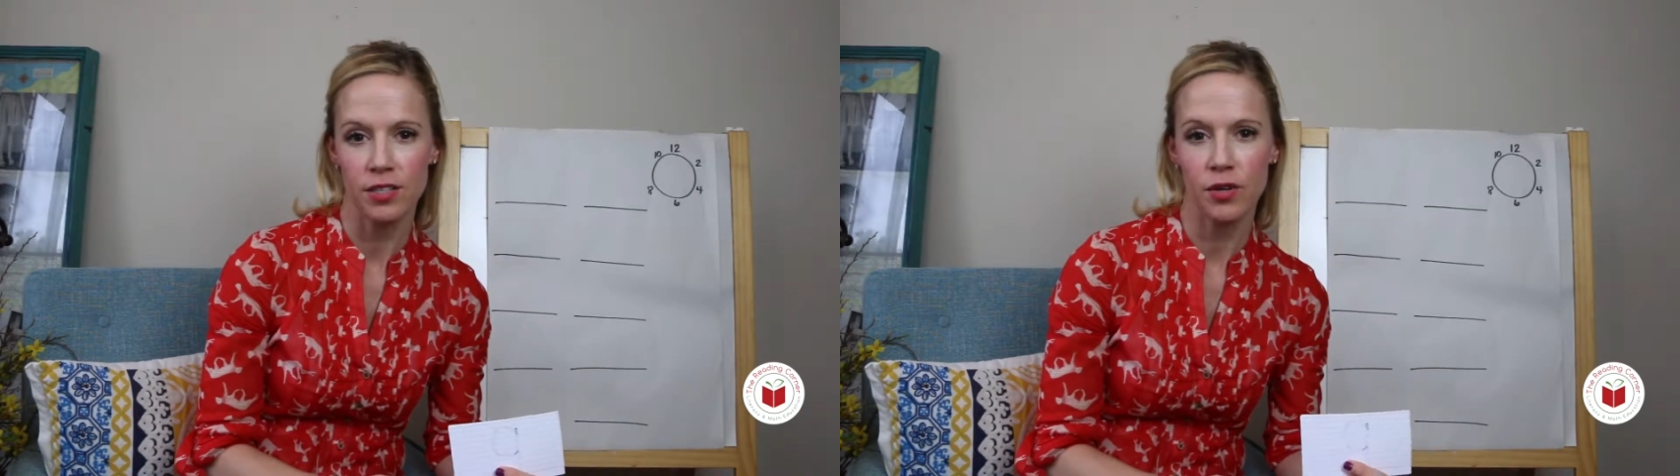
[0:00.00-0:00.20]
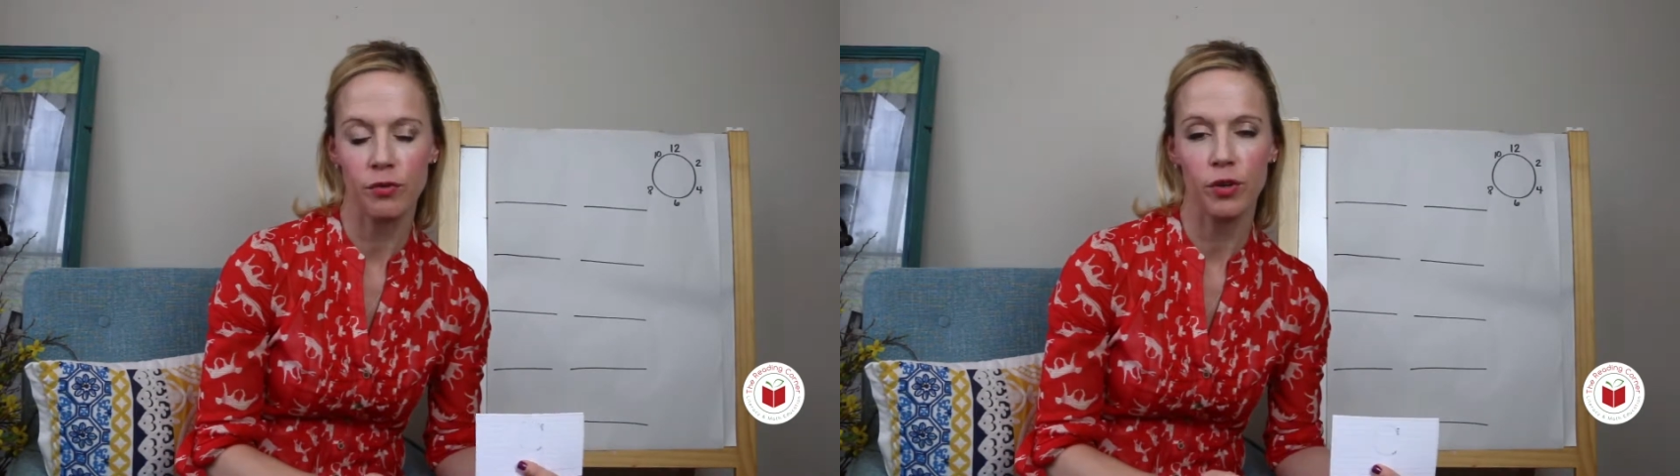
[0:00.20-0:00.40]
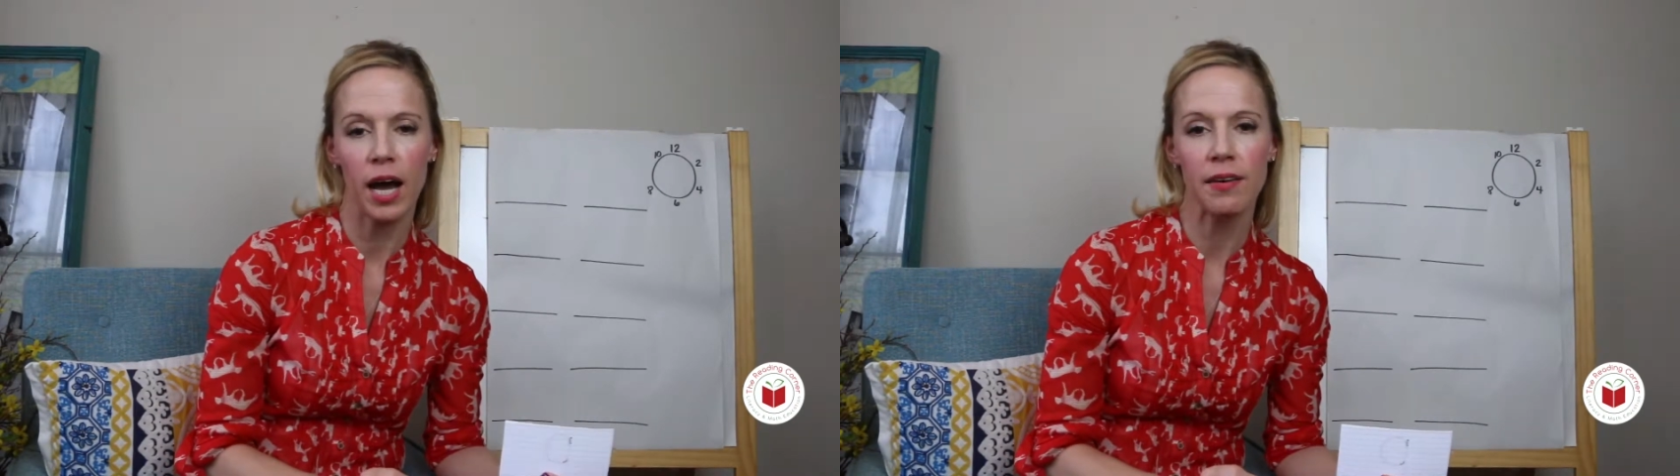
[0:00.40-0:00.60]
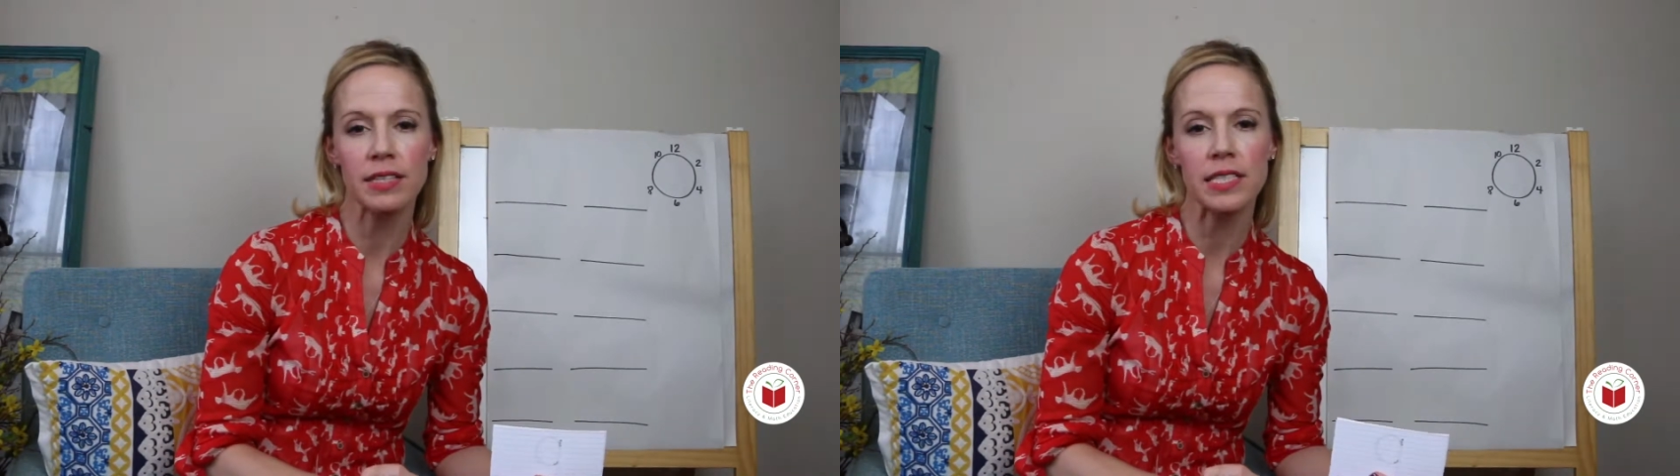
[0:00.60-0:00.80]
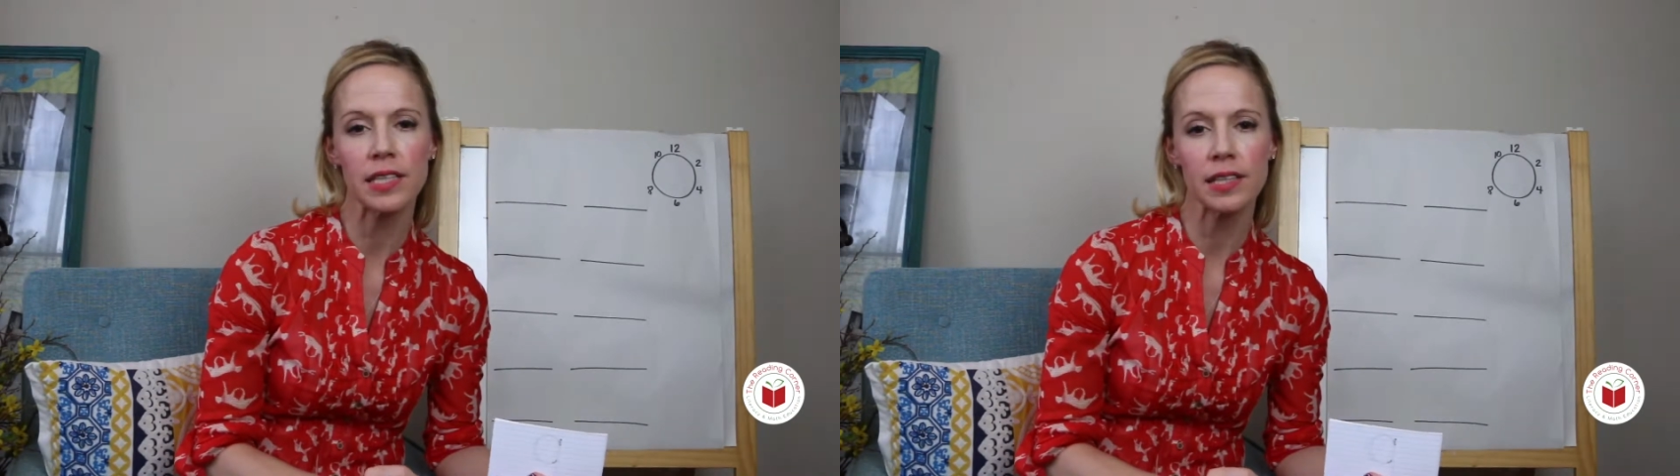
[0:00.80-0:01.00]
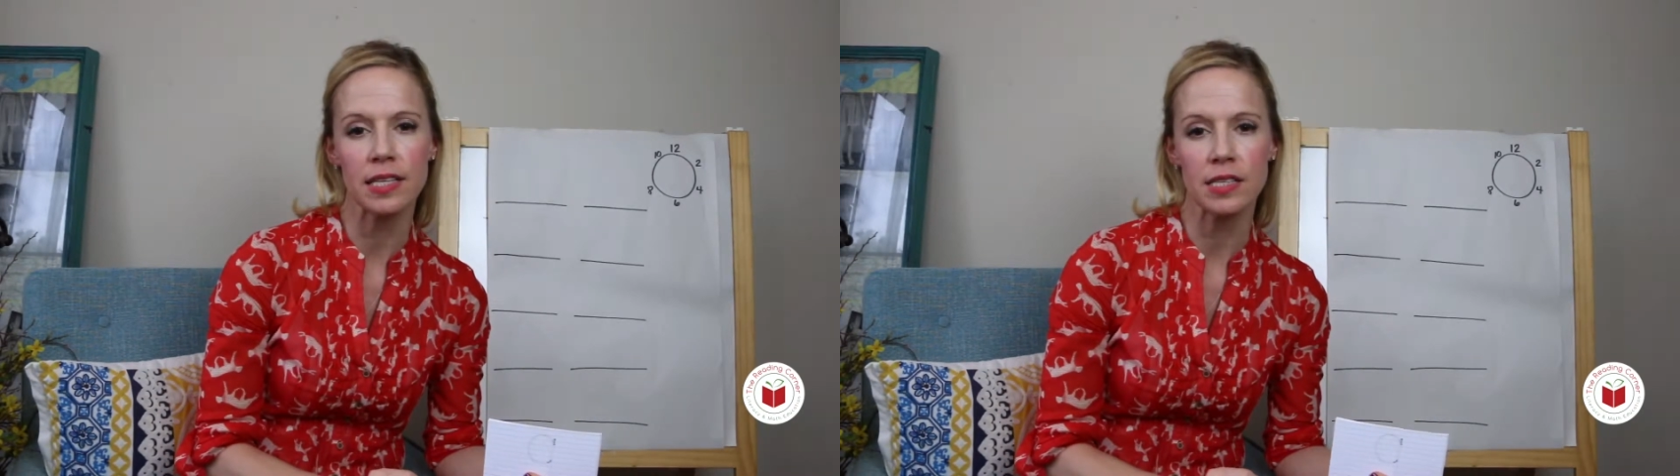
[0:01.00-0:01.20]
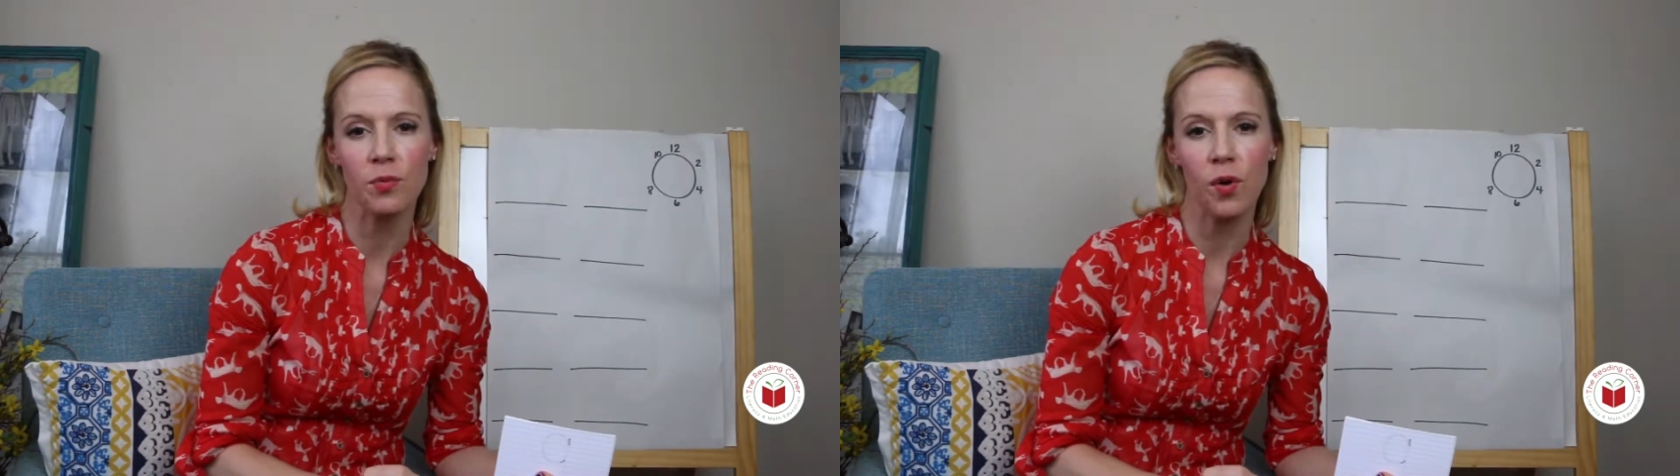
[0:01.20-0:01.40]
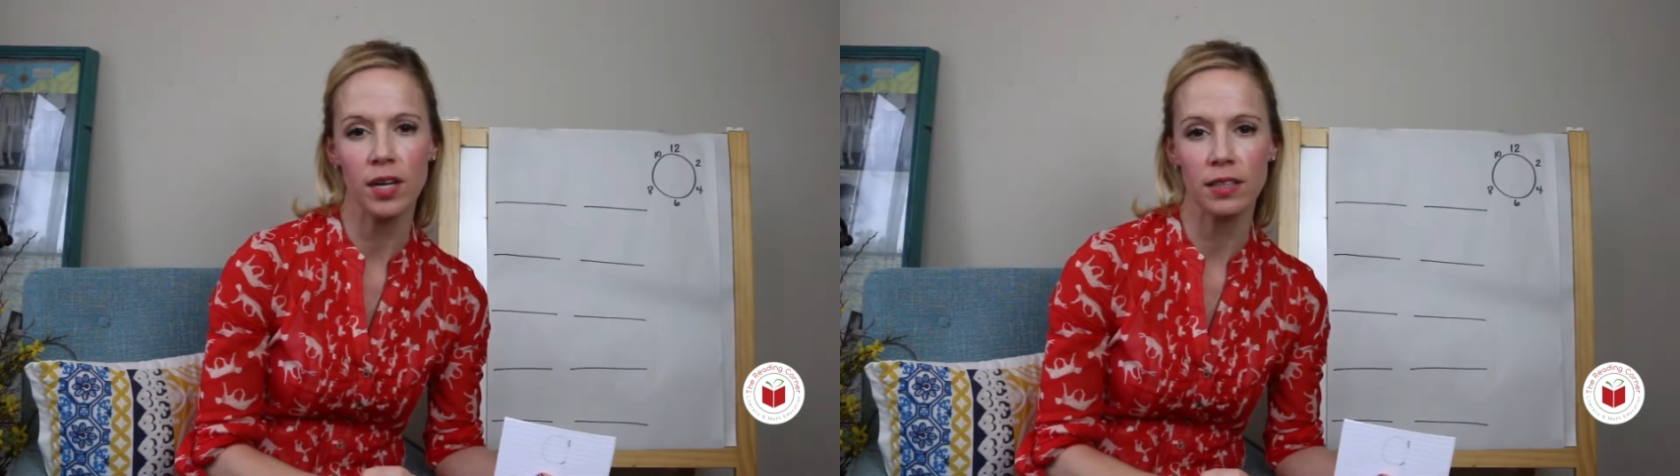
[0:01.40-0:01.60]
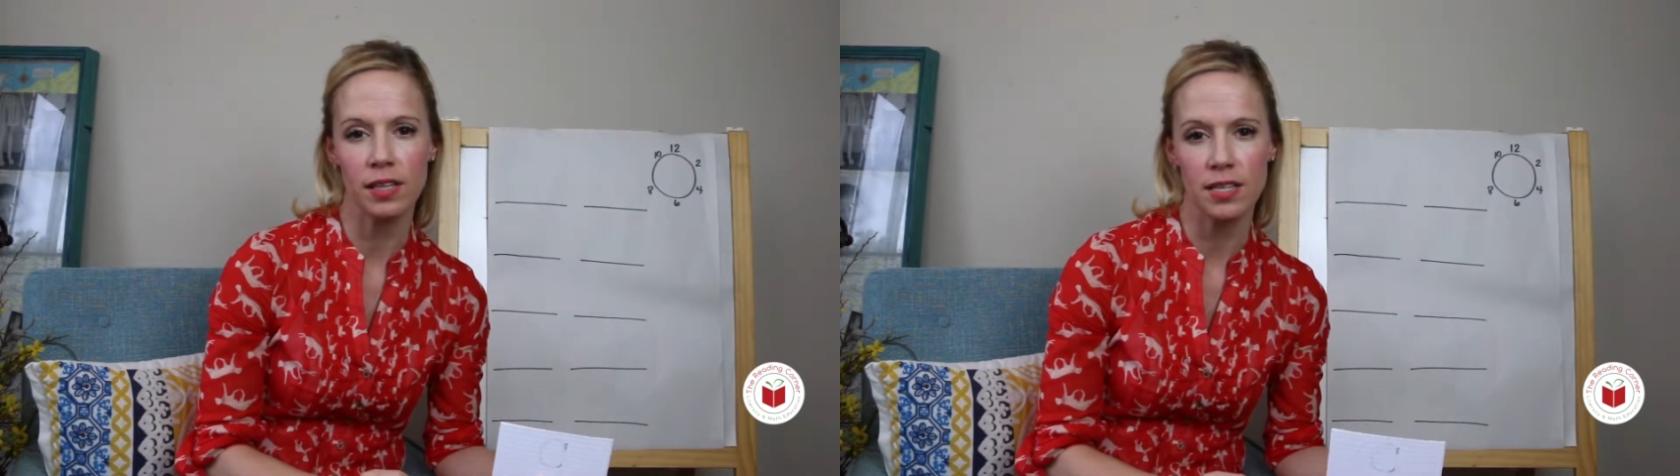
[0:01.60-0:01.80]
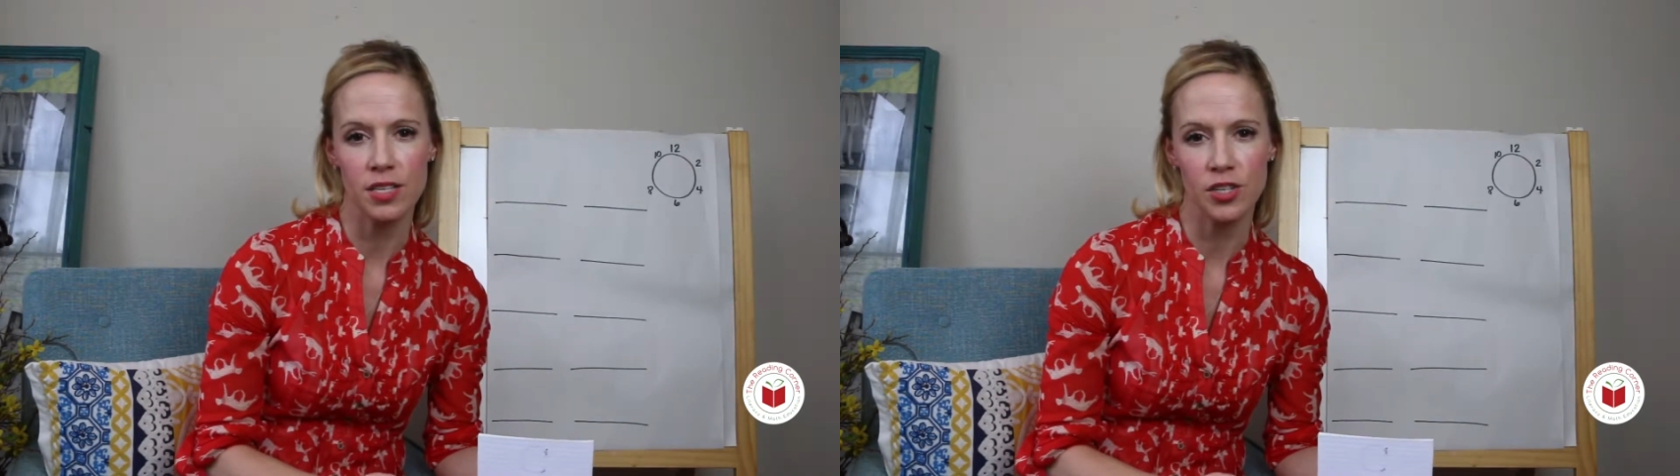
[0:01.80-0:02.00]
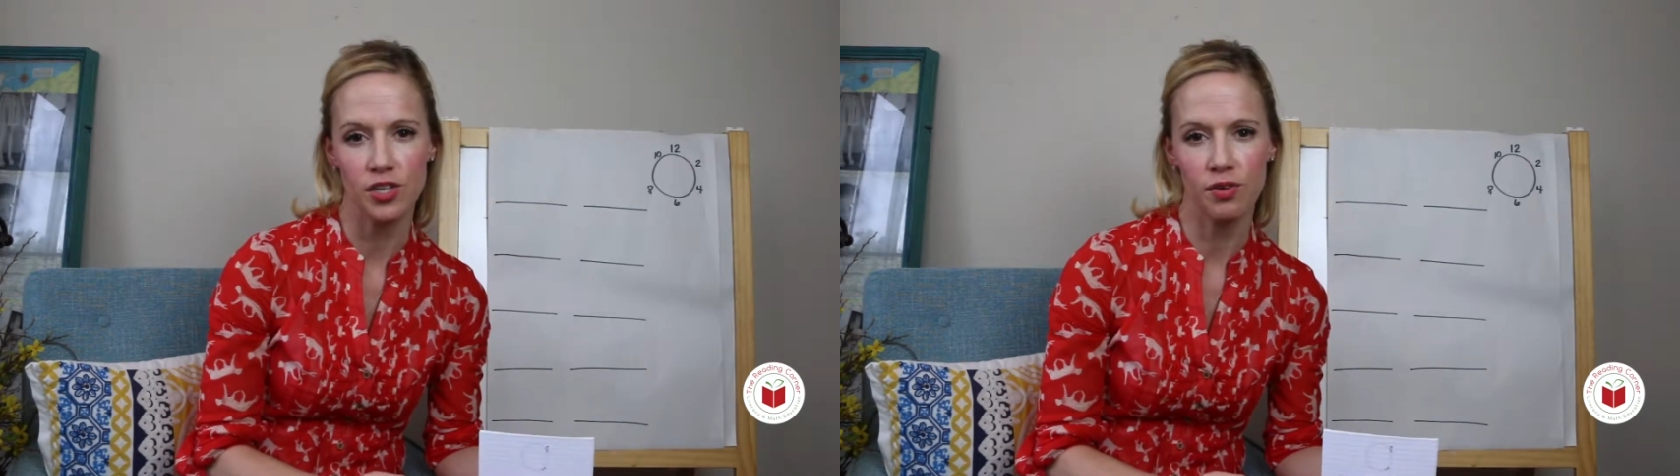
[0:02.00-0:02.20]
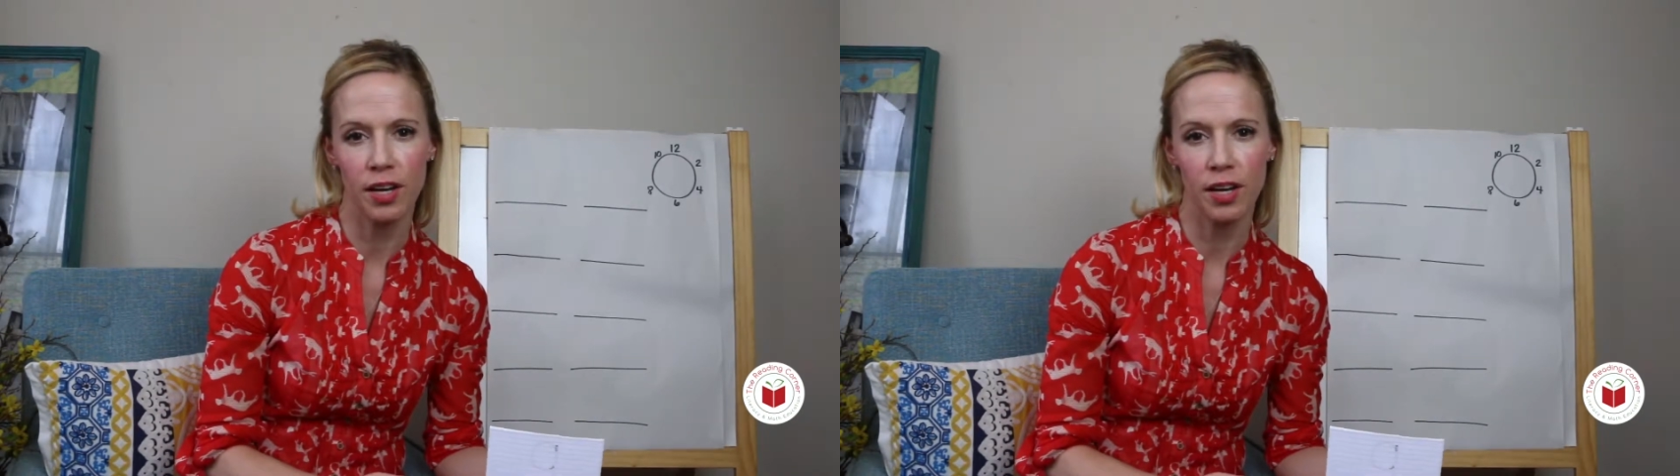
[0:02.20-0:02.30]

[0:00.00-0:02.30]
So if you haven't seen lesson one and lesson two,